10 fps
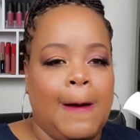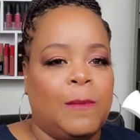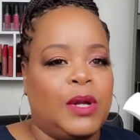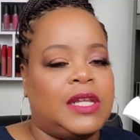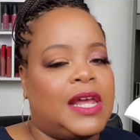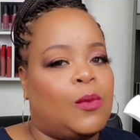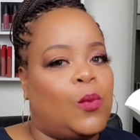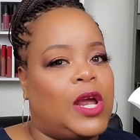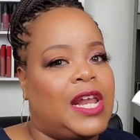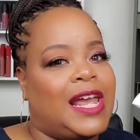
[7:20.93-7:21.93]
but then
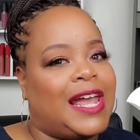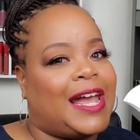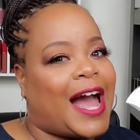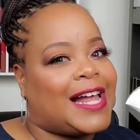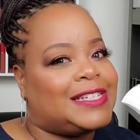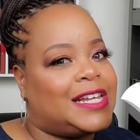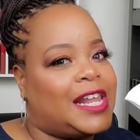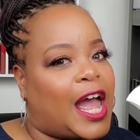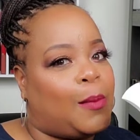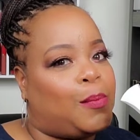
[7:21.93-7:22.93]
when it got to
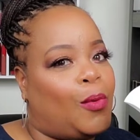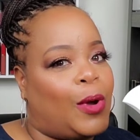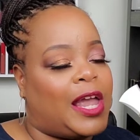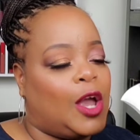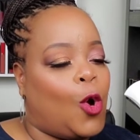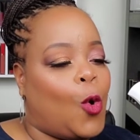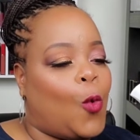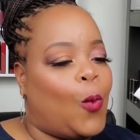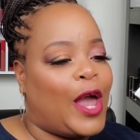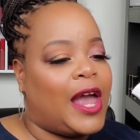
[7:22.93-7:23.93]
that point
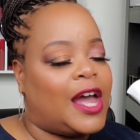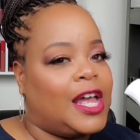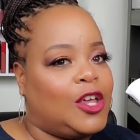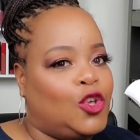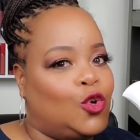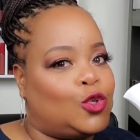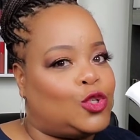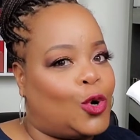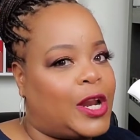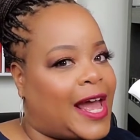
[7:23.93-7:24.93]
where you
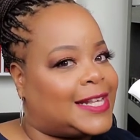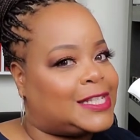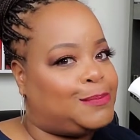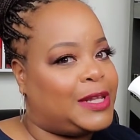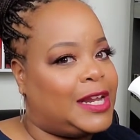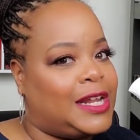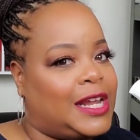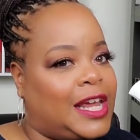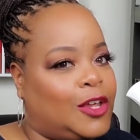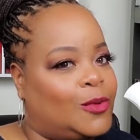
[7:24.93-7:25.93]
saw that split in the,
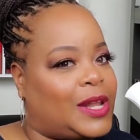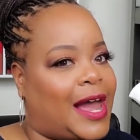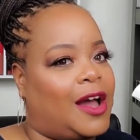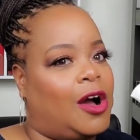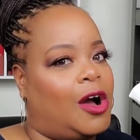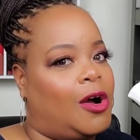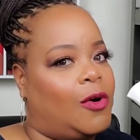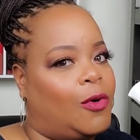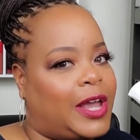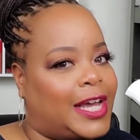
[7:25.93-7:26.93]
and you like,
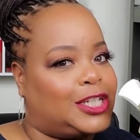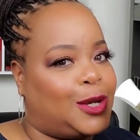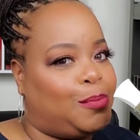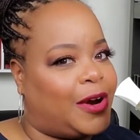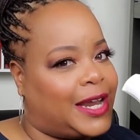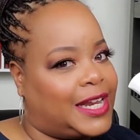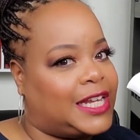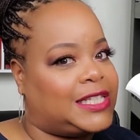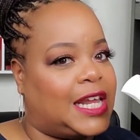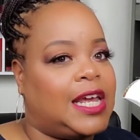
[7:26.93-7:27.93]
oh, okay, she working
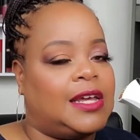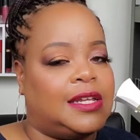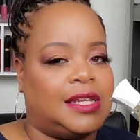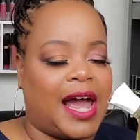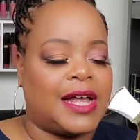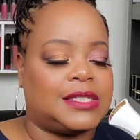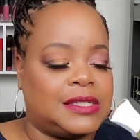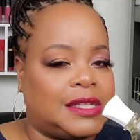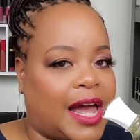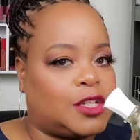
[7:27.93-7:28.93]
it to,
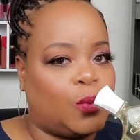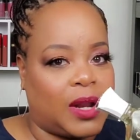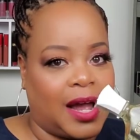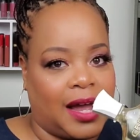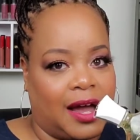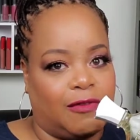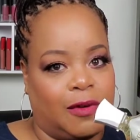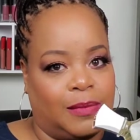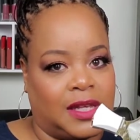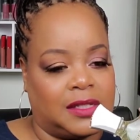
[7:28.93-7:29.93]
that's what I got from
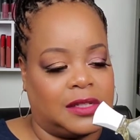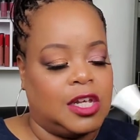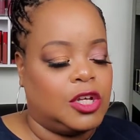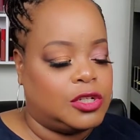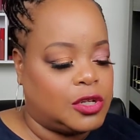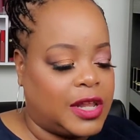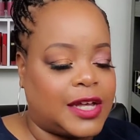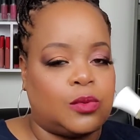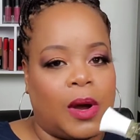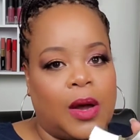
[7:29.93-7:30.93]
this. So
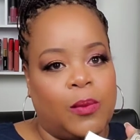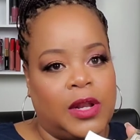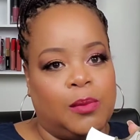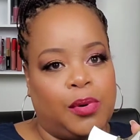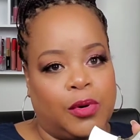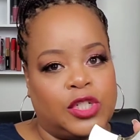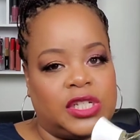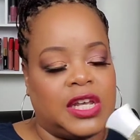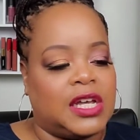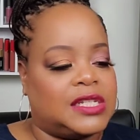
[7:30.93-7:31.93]
that's why I went and purchased
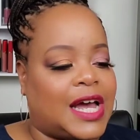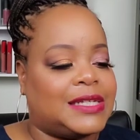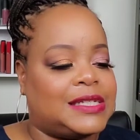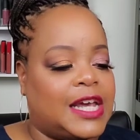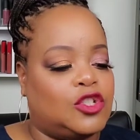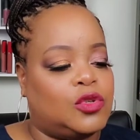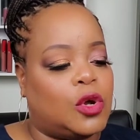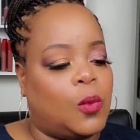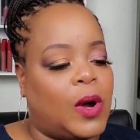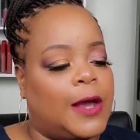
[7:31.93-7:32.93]
it, because I said, you
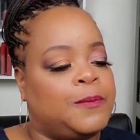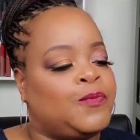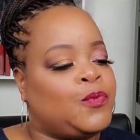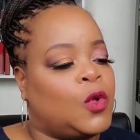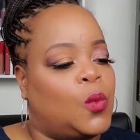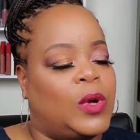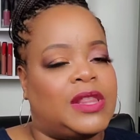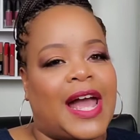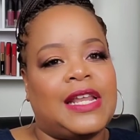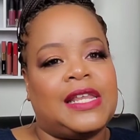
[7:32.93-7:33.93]
know what, with
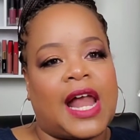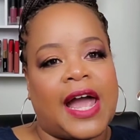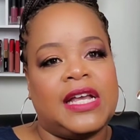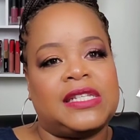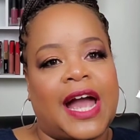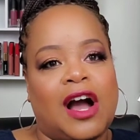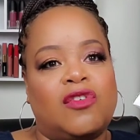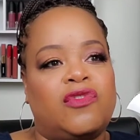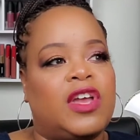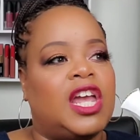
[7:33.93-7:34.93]
that nice
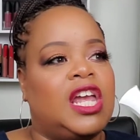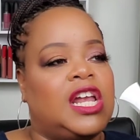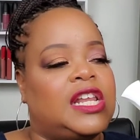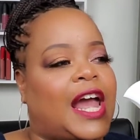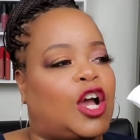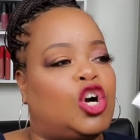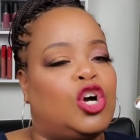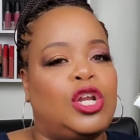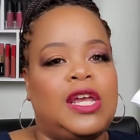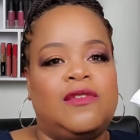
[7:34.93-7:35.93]
outfit that
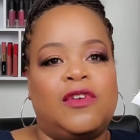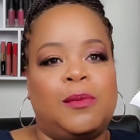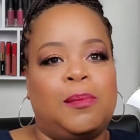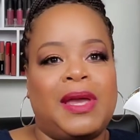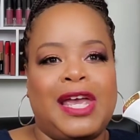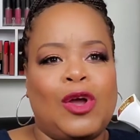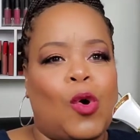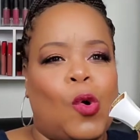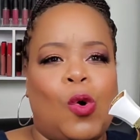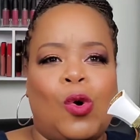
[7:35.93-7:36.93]
could even be
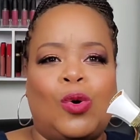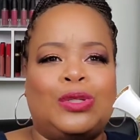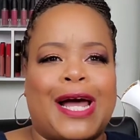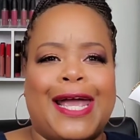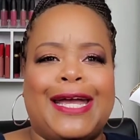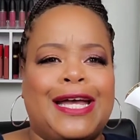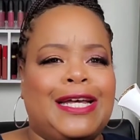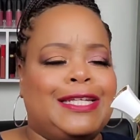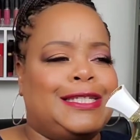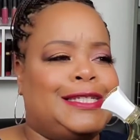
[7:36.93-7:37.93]
all like
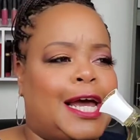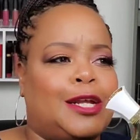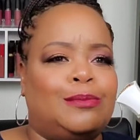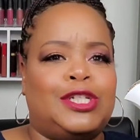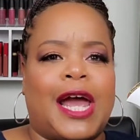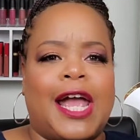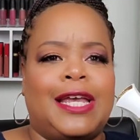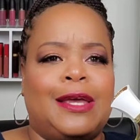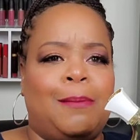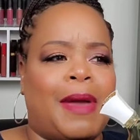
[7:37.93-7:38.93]
denim
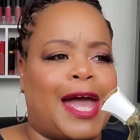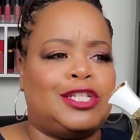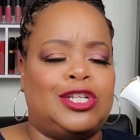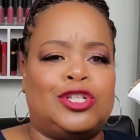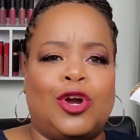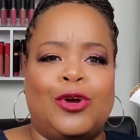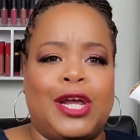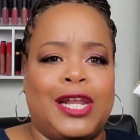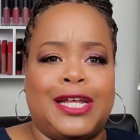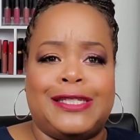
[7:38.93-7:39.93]
jacket, maxi skirt,
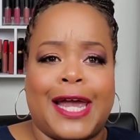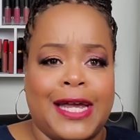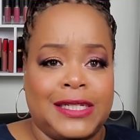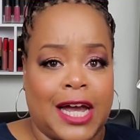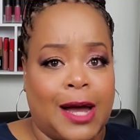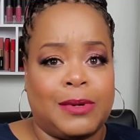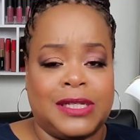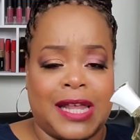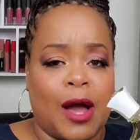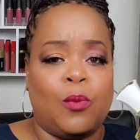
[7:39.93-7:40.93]
and a tank top, because
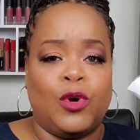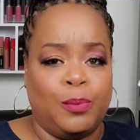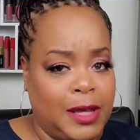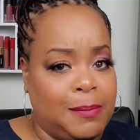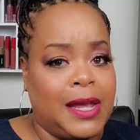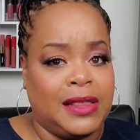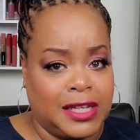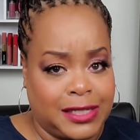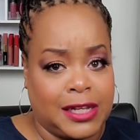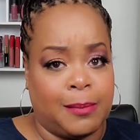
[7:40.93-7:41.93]
that will be me
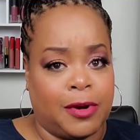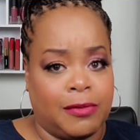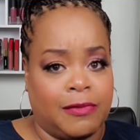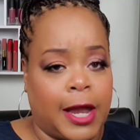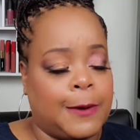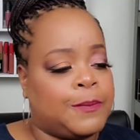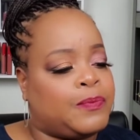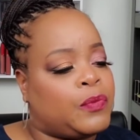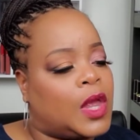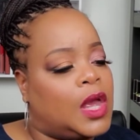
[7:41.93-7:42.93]
this summer, right?
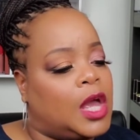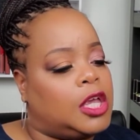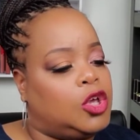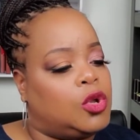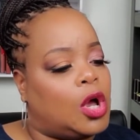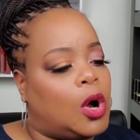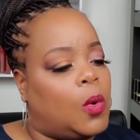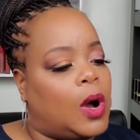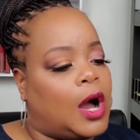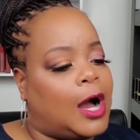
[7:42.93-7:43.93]
You
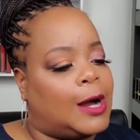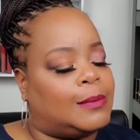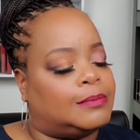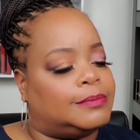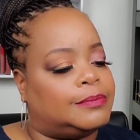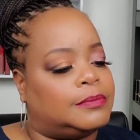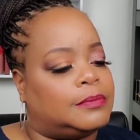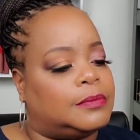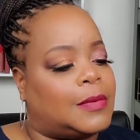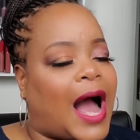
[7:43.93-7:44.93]
know, I
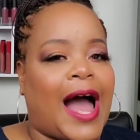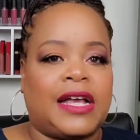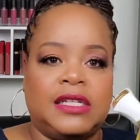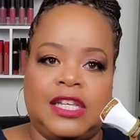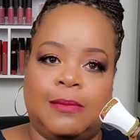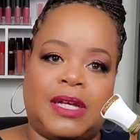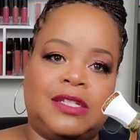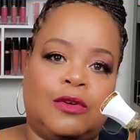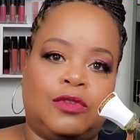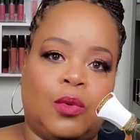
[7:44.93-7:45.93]
can see
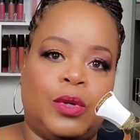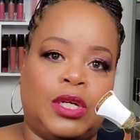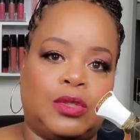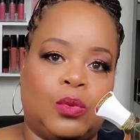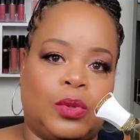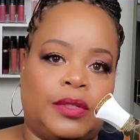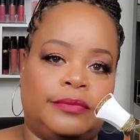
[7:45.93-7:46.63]
myself throwing this on.